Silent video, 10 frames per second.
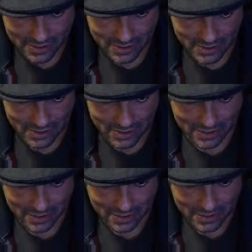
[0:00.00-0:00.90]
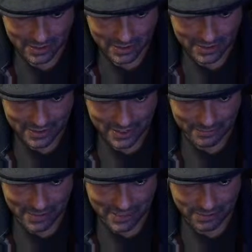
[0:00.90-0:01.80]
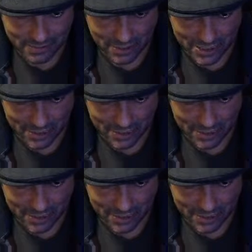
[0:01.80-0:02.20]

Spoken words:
that means because I